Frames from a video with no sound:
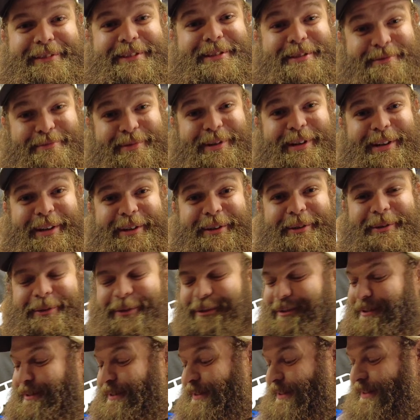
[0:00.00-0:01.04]
It's pretty
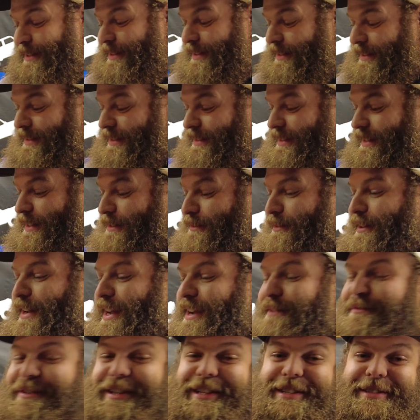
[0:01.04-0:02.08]
cool. They don't
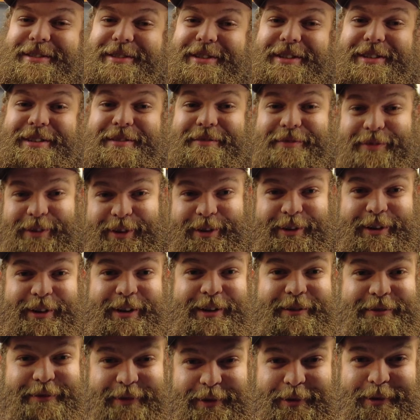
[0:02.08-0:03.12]
have these just for
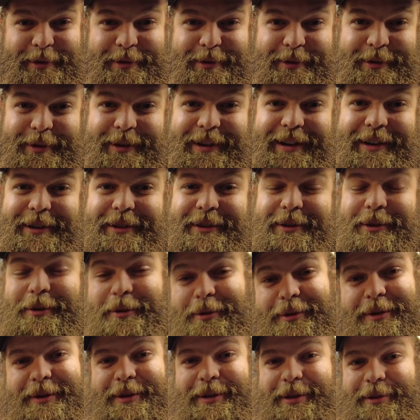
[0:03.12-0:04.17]
a 4-door
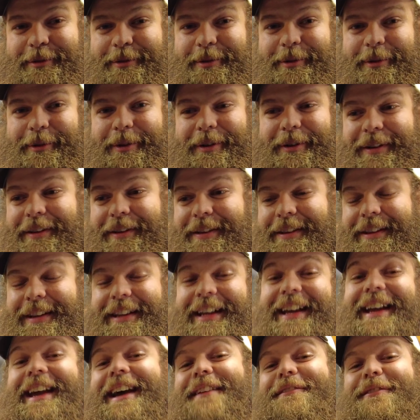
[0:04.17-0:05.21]
or a 2-door.
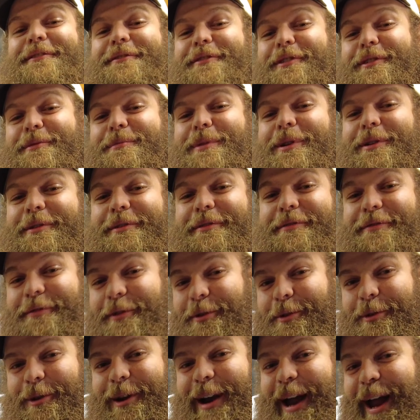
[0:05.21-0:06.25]
They have them for both
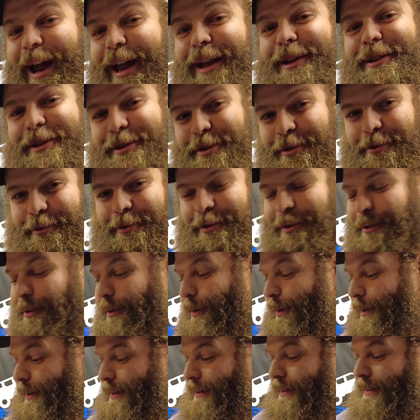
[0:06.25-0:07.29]
4 and
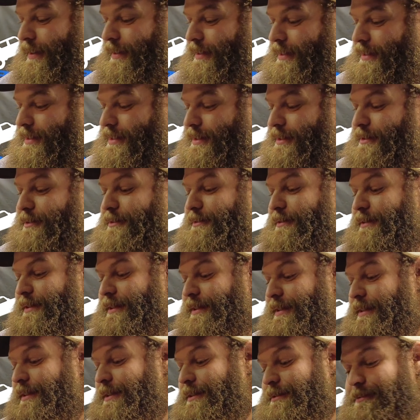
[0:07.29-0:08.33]
2-door. So,
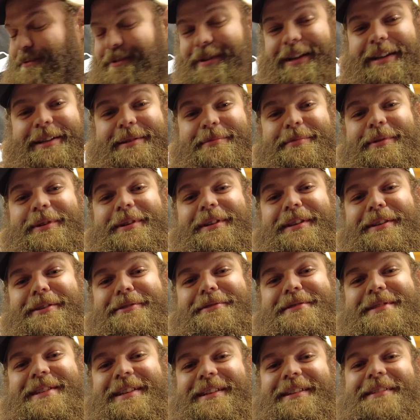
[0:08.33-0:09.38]
we'll get to putting
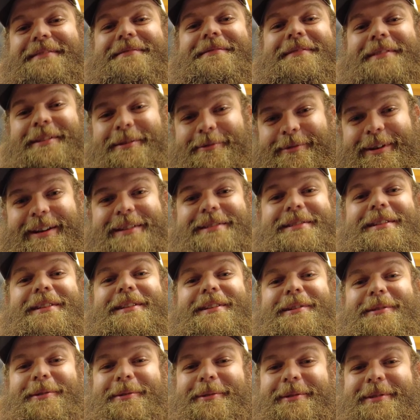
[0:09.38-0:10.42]
those in the rest of
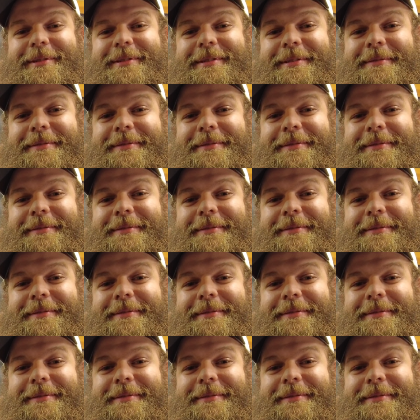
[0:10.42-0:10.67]
the doors.